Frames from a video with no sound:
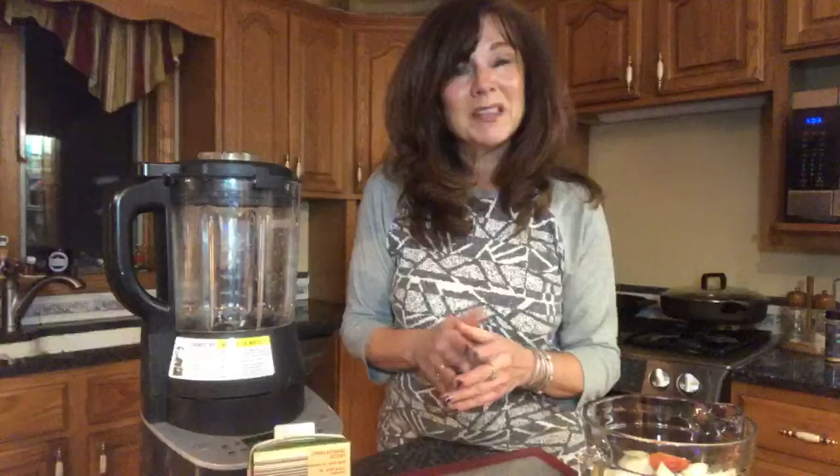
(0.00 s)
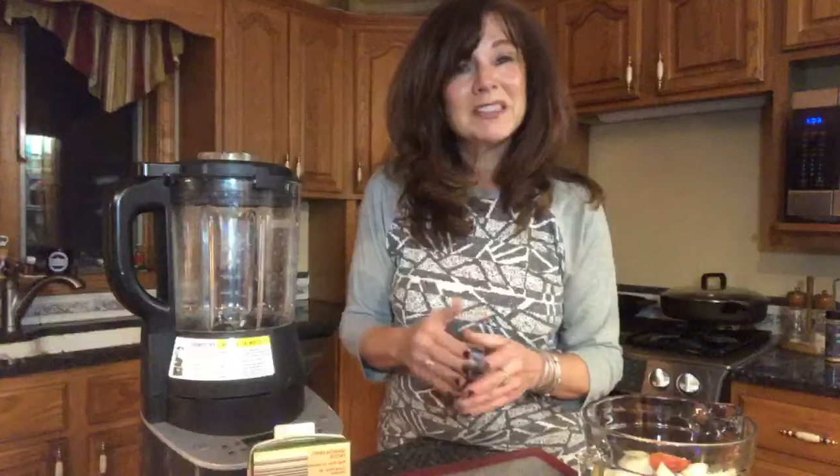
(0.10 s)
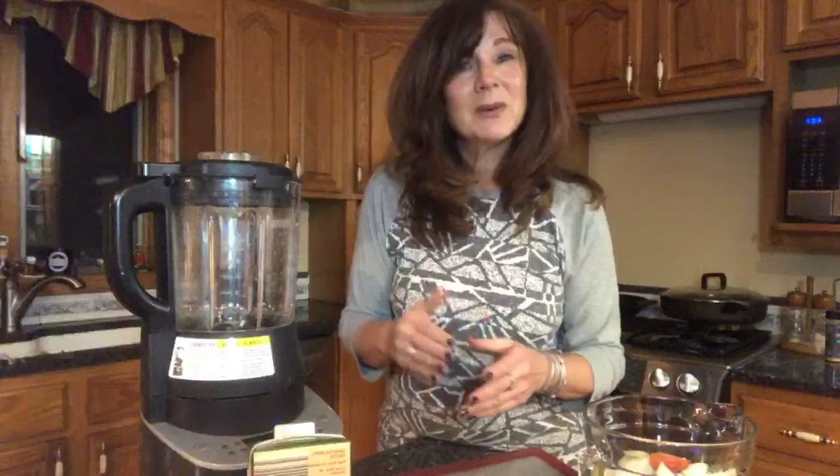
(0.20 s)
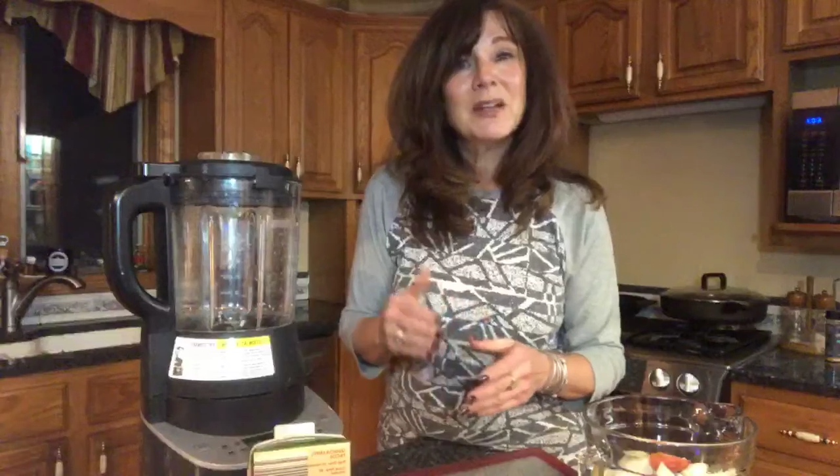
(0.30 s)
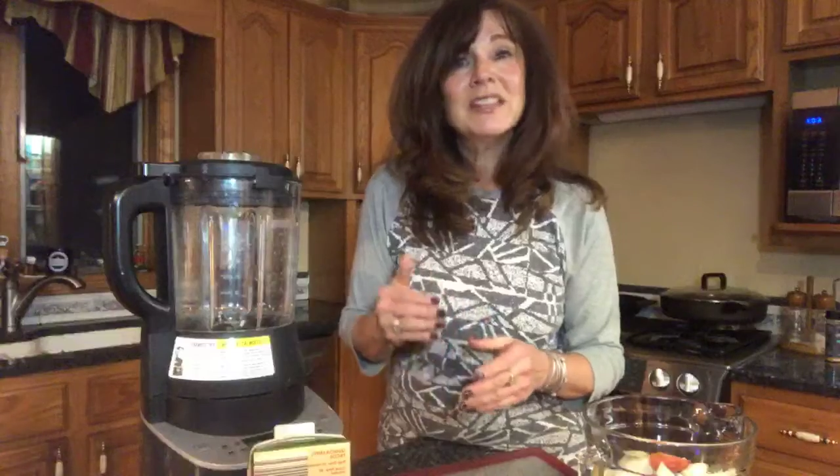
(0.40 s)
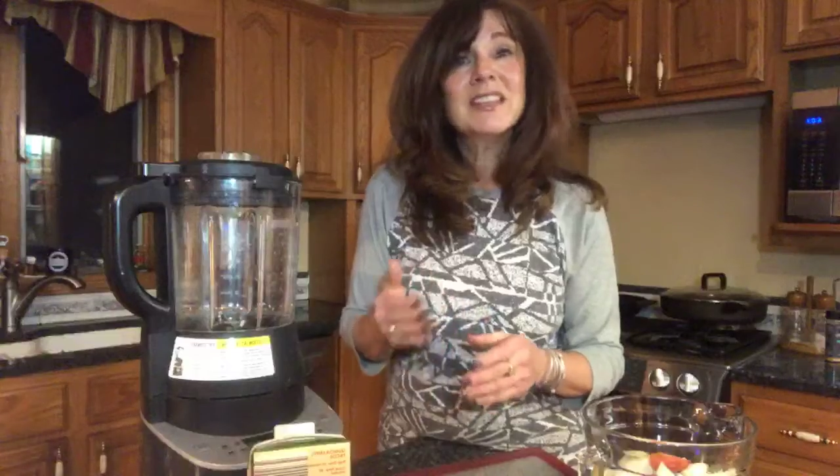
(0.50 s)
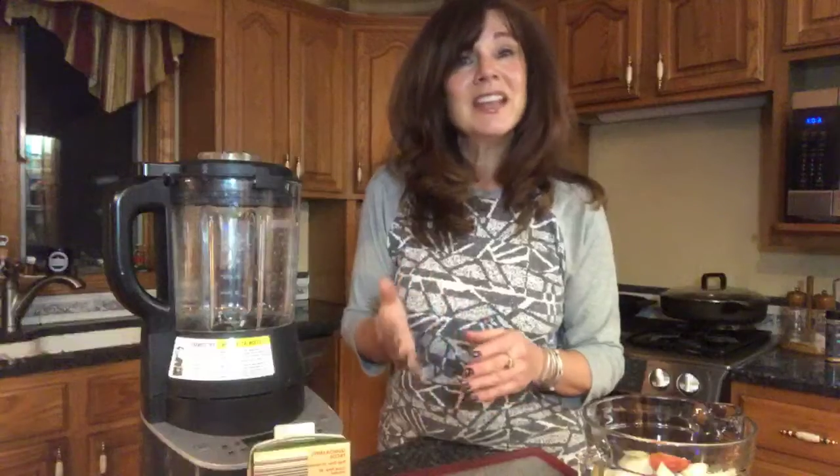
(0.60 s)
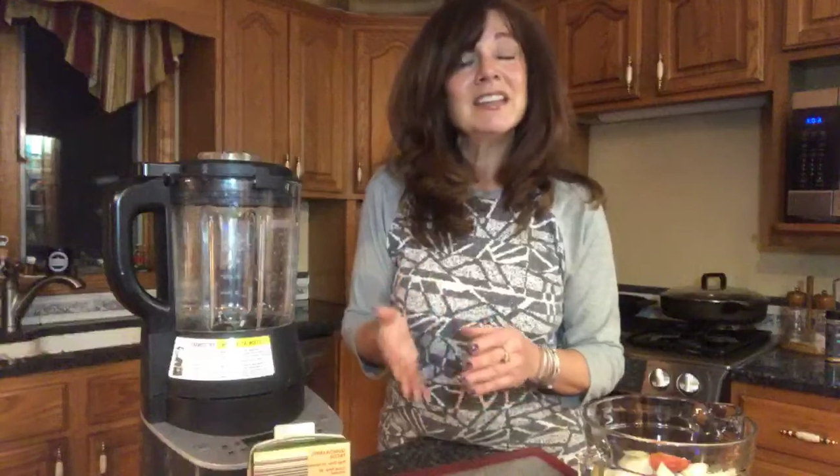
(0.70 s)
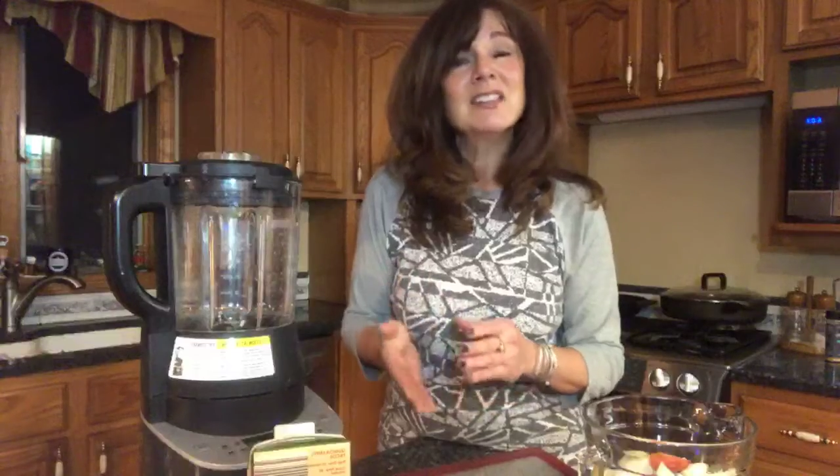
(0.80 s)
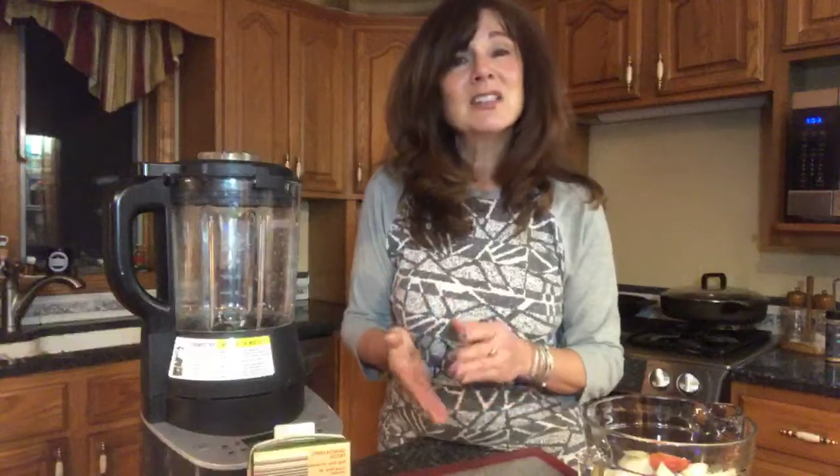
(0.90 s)
So it's
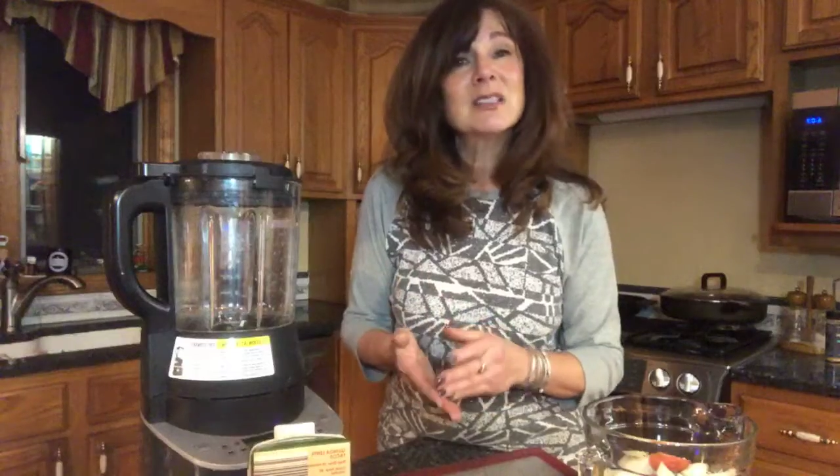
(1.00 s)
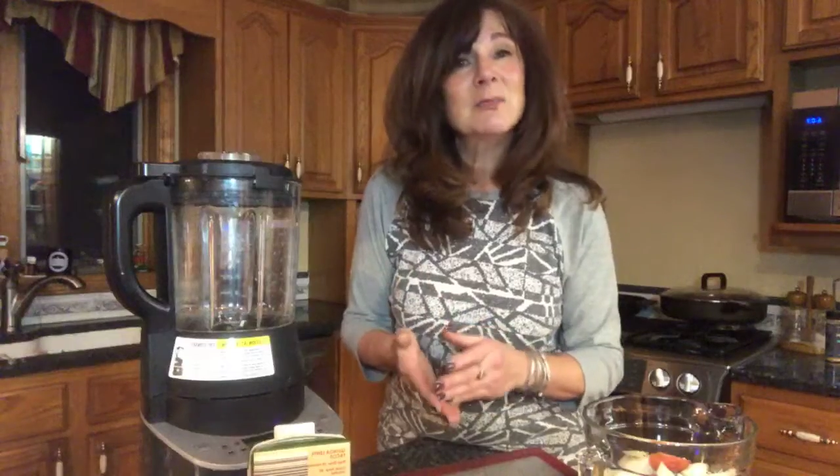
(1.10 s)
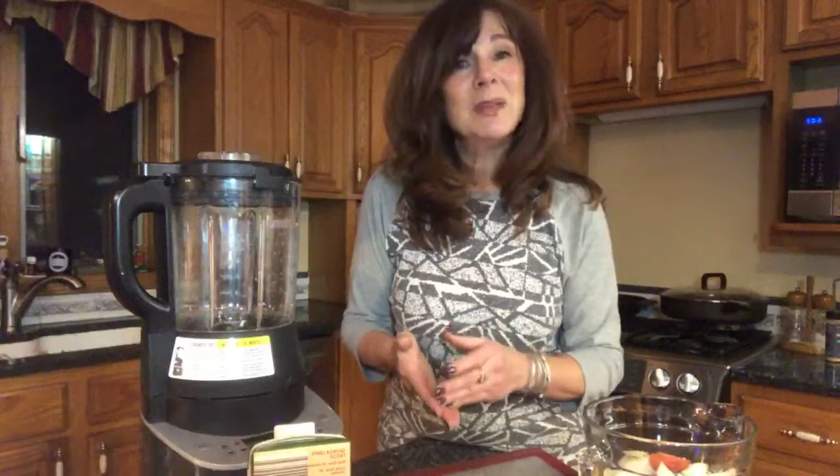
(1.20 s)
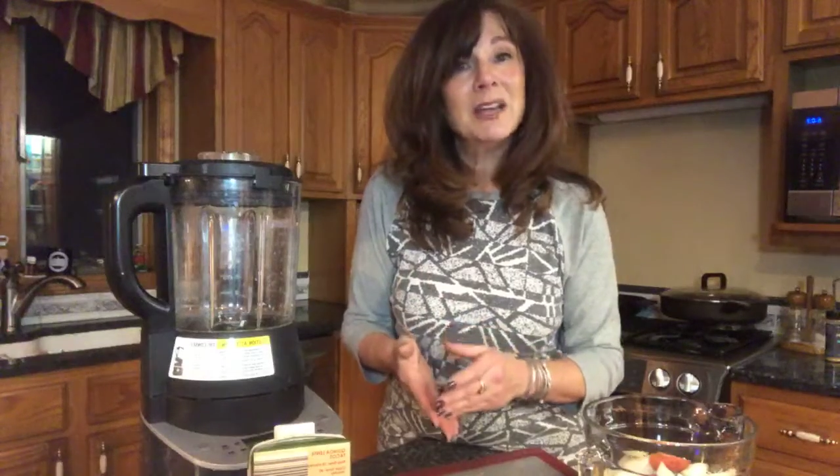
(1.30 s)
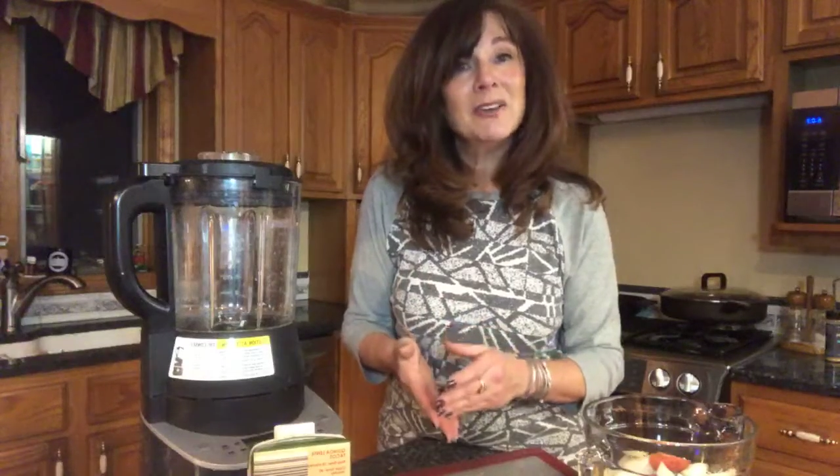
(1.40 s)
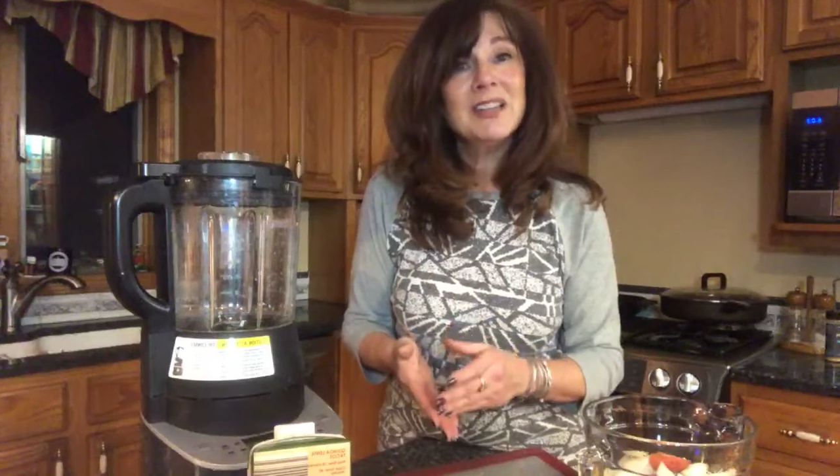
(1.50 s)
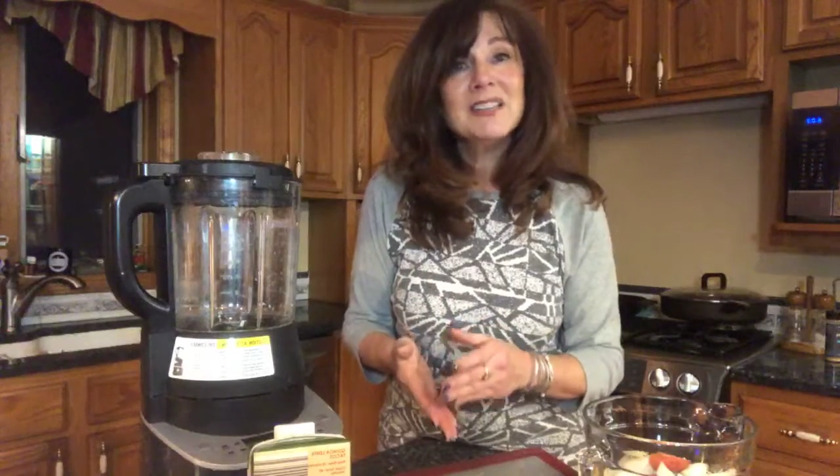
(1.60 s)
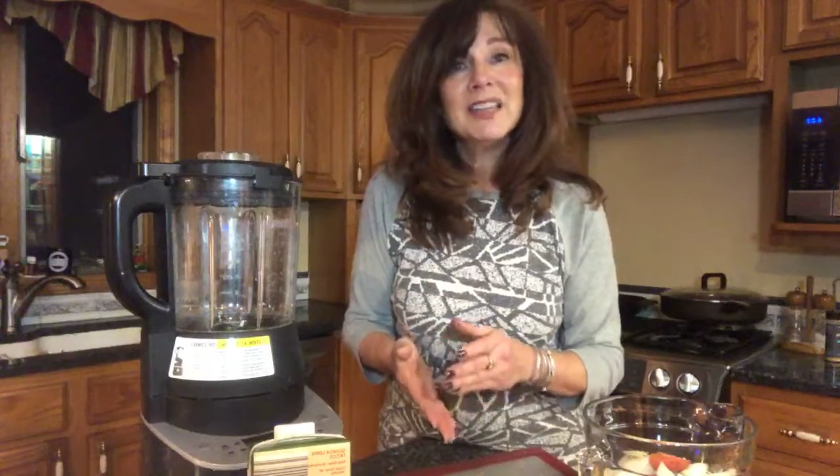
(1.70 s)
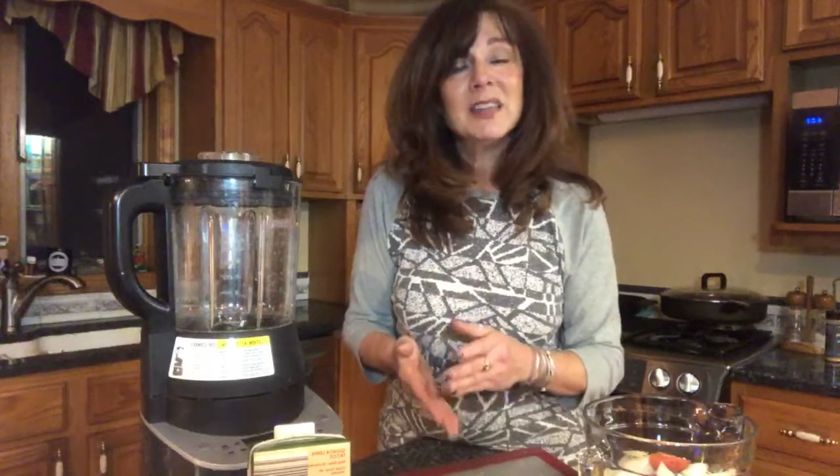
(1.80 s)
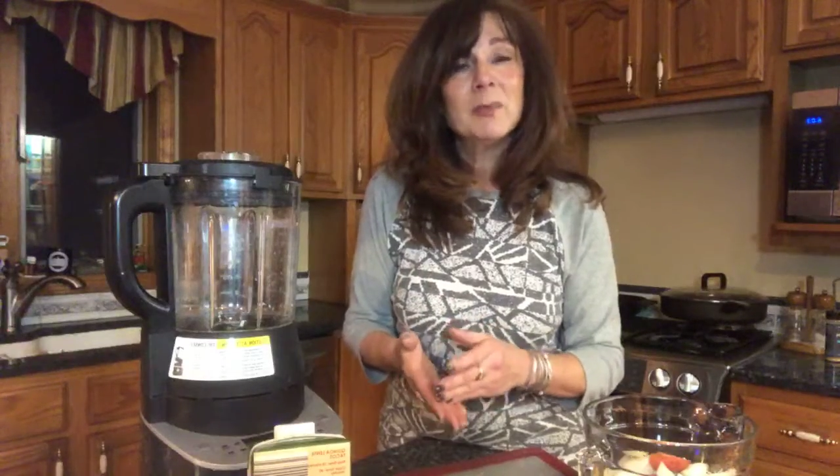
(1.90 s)
just
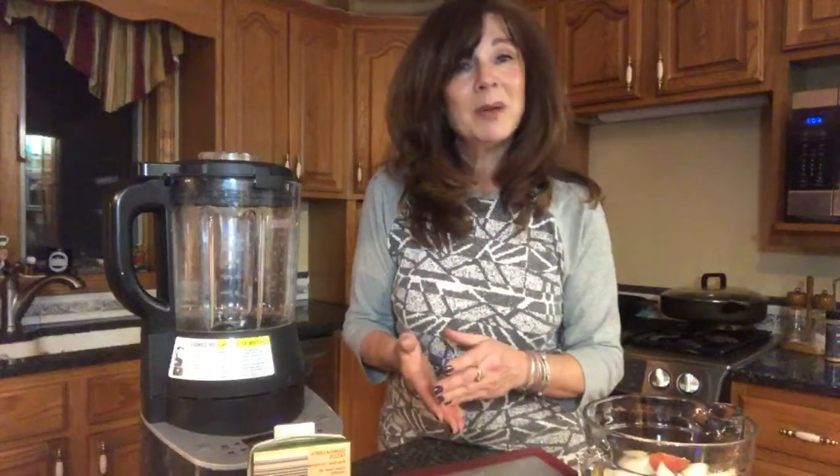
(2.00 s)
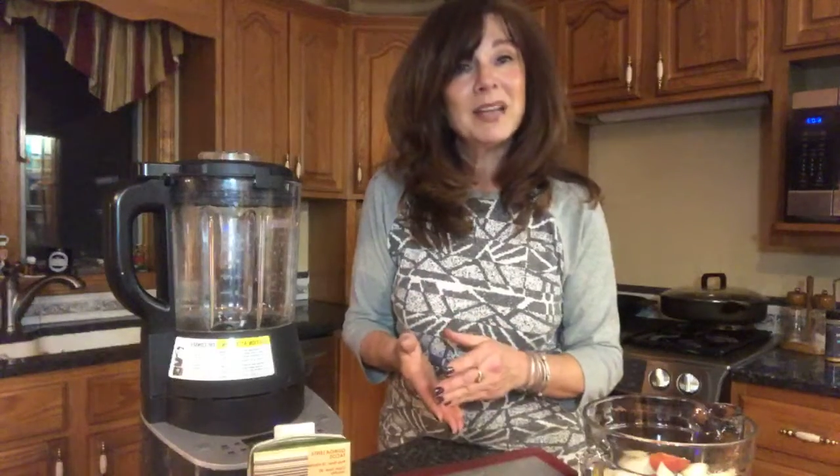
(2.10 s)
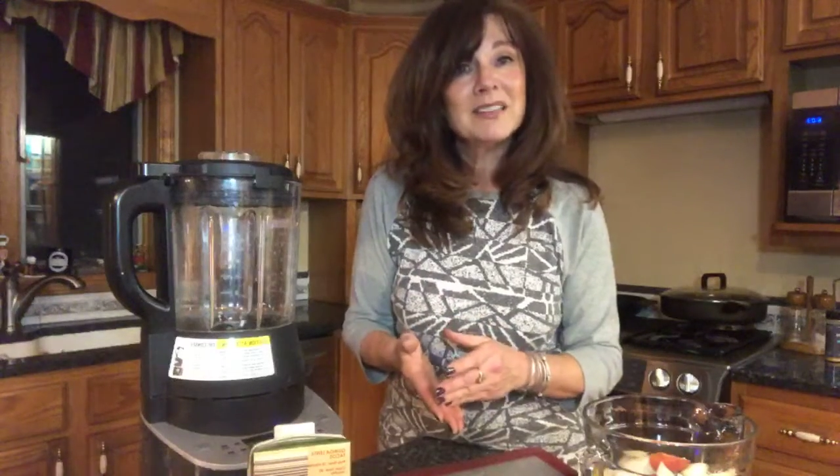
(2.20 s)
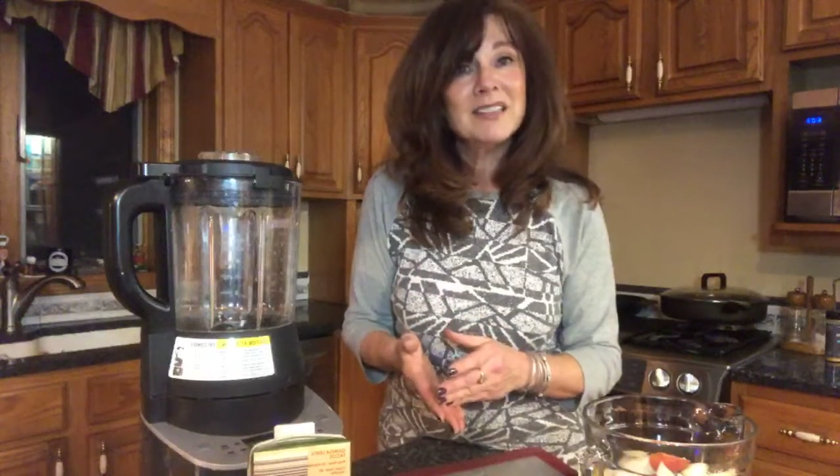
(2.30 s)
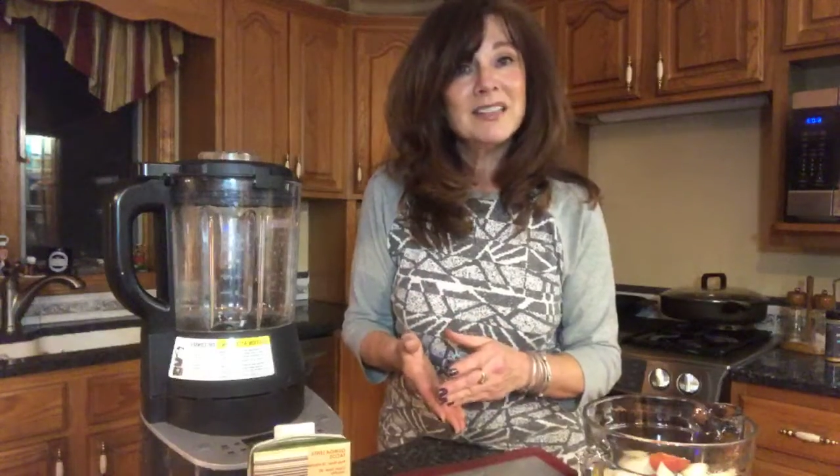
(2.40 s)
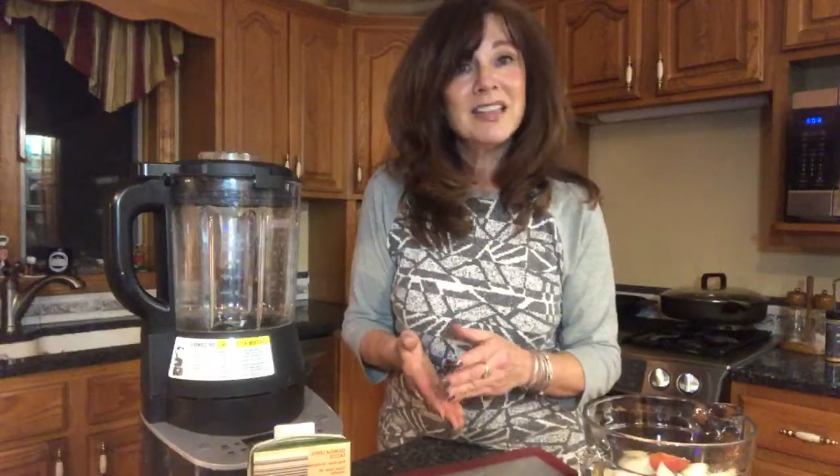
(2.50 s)
berries and the pectin,